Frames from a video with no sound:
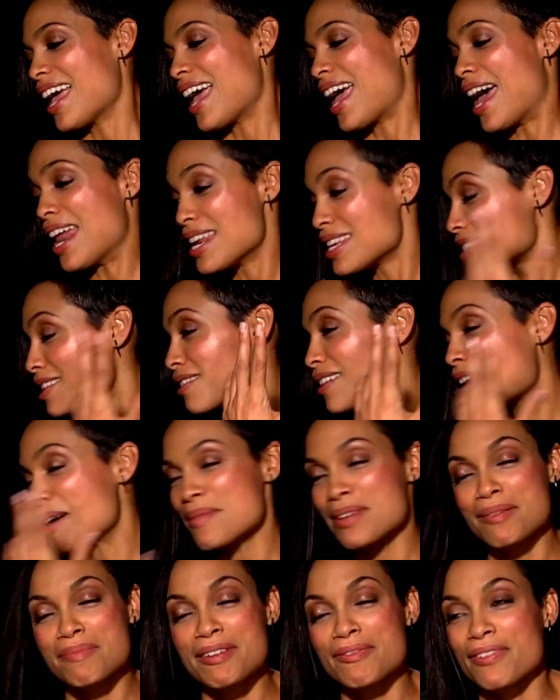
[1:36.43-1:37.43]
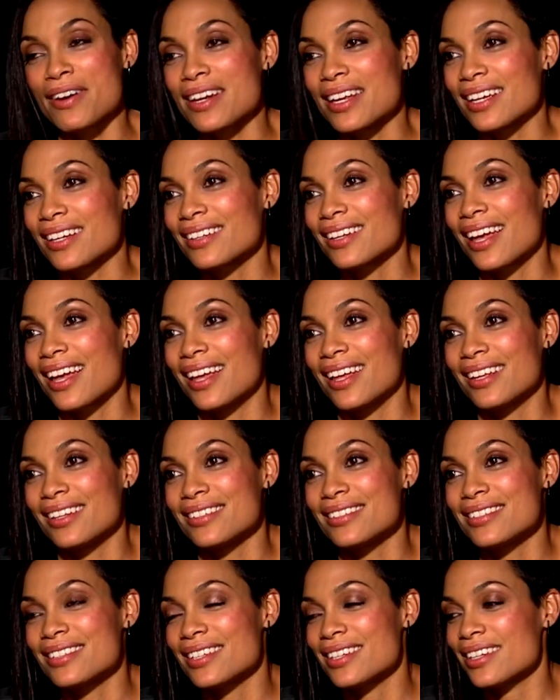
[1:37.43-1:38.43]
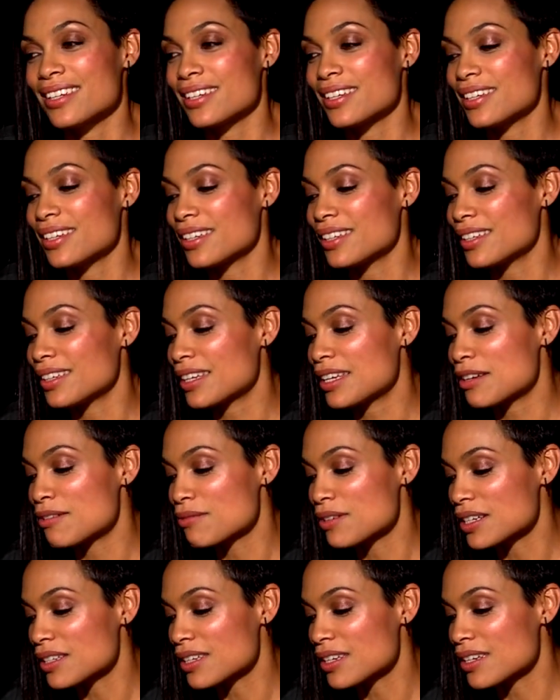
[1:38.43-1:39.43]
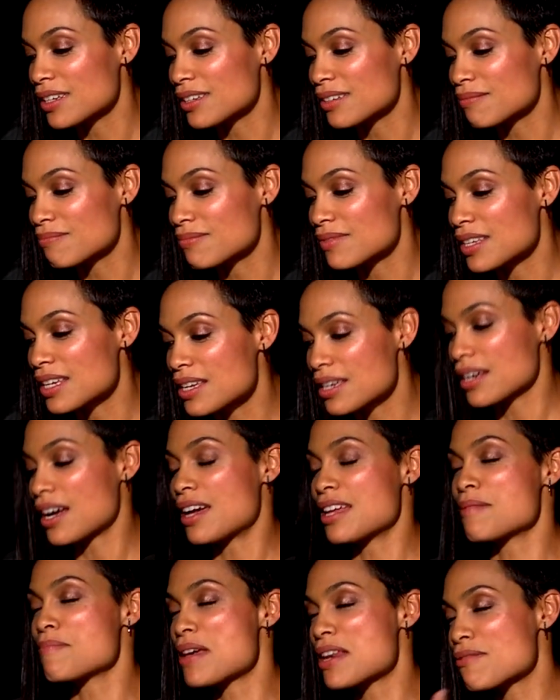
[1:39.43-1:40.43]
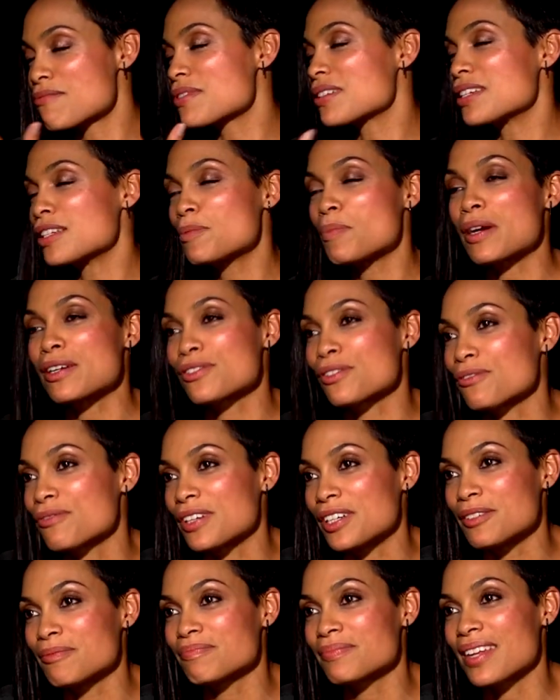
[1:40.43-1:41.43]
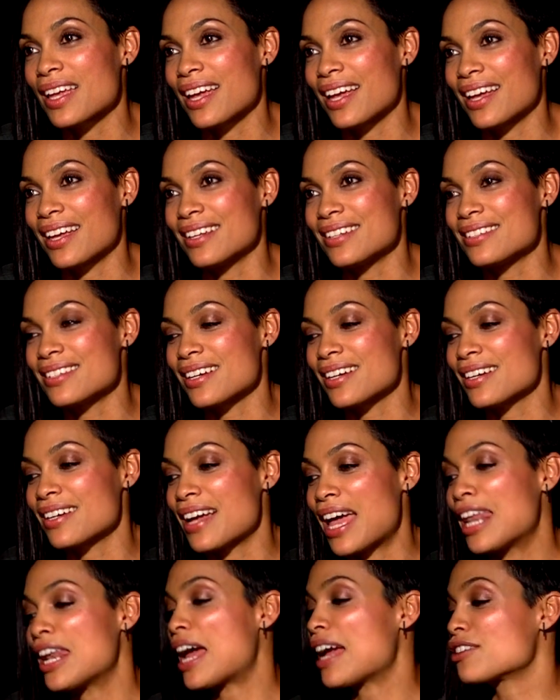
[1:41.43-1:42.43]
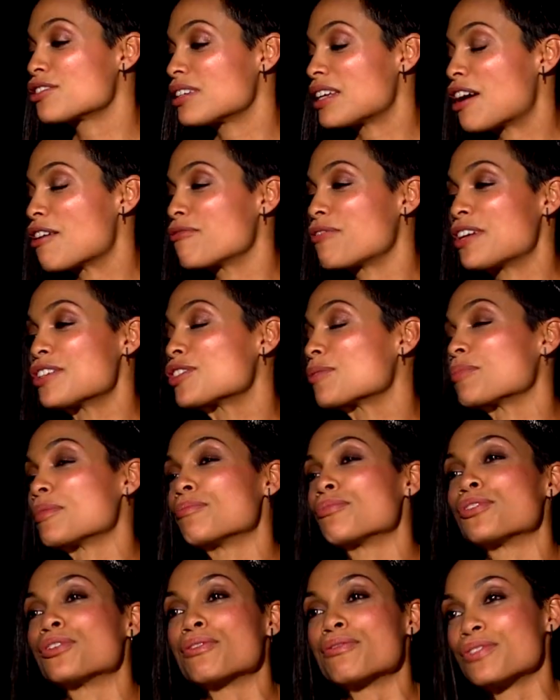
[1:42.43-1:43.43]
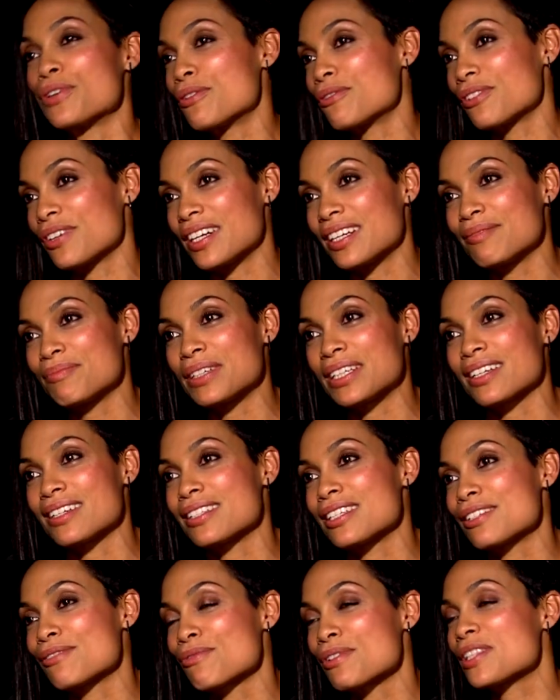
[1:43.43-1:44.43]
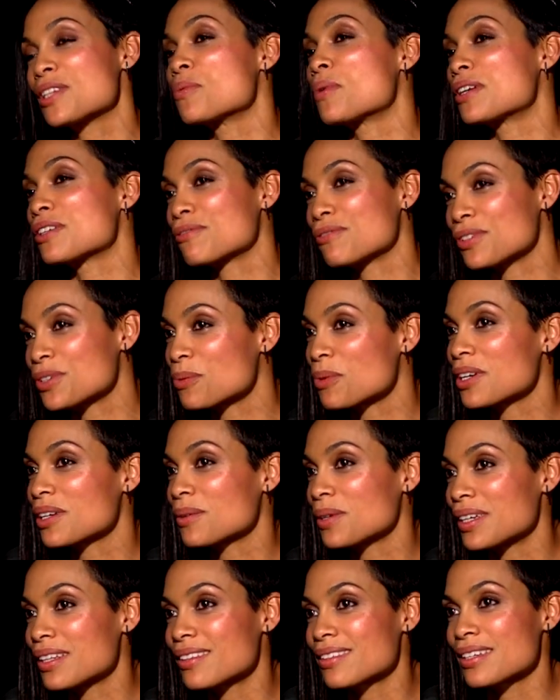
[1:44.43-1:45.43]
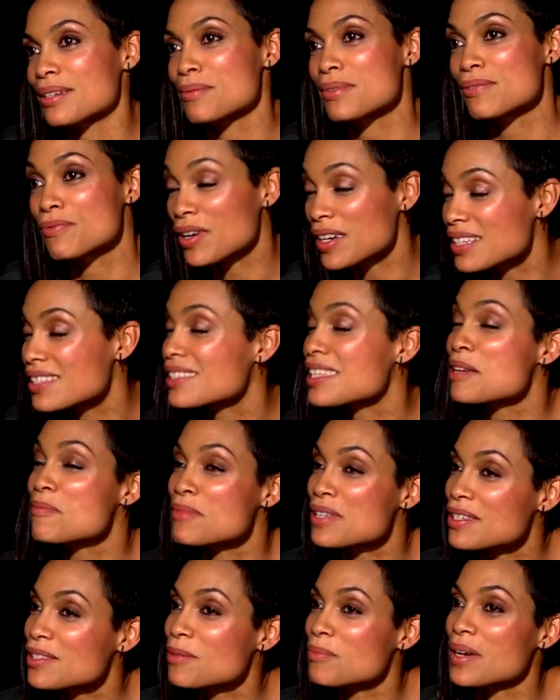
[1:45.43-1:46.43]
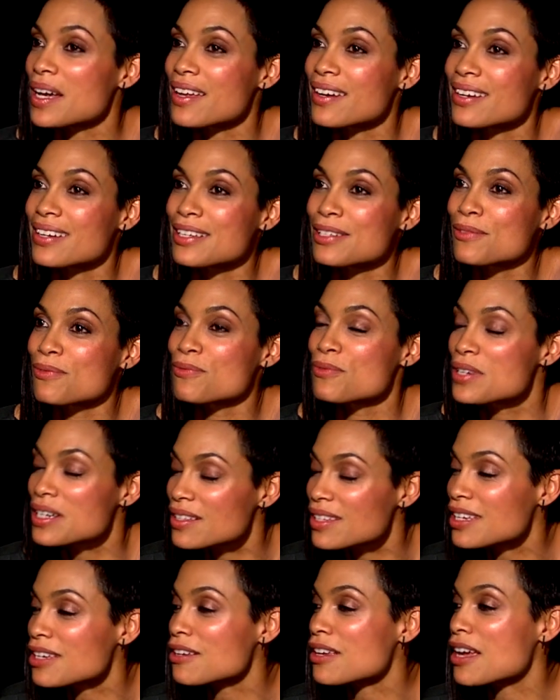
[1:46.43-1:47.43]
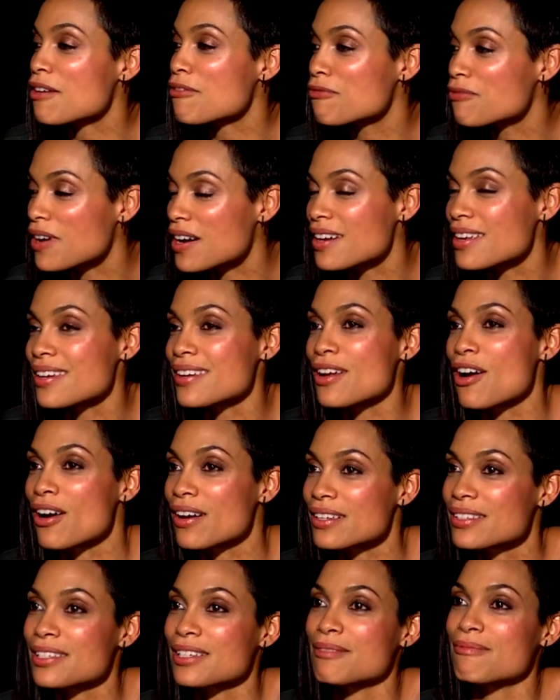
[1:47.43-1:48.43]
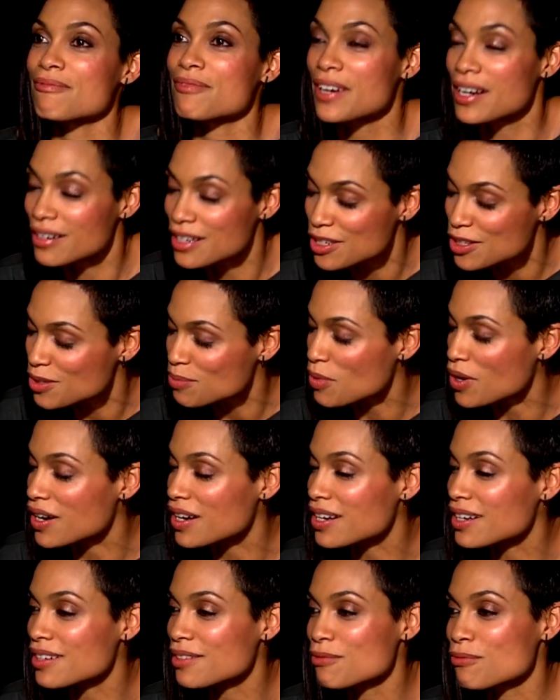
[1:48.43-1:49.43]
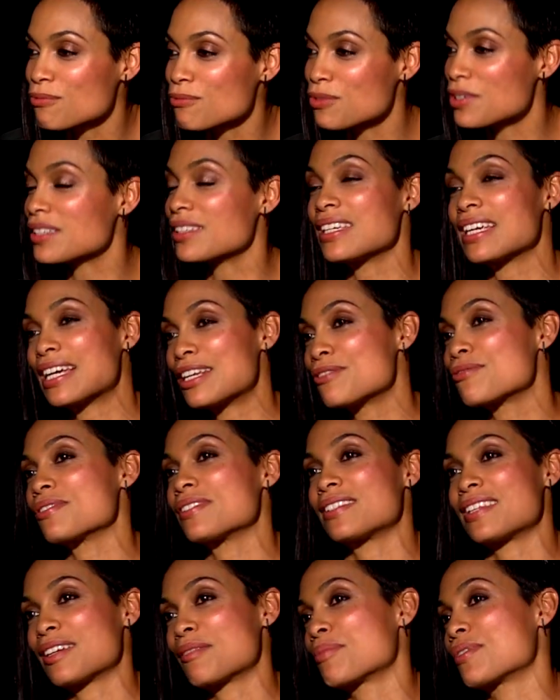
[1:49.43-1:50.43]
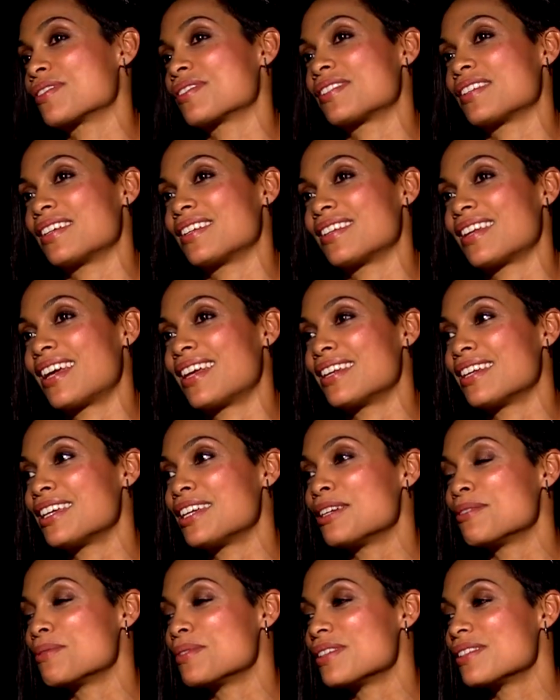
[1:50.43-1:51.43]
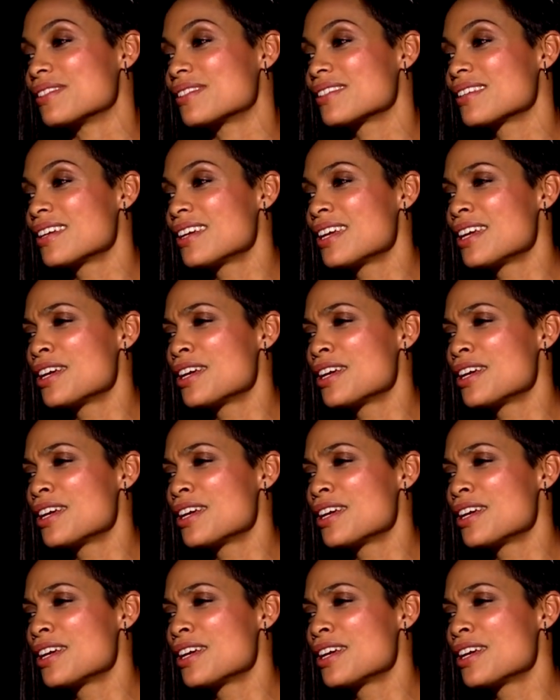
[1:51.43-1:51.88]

and he still got me to be funny and he he really he got he made a really special film and uh, and actually our friendship improved over it because he's really wonderful to work with he was very seamless about it he's really a fun awesome very smart really interesting person and he was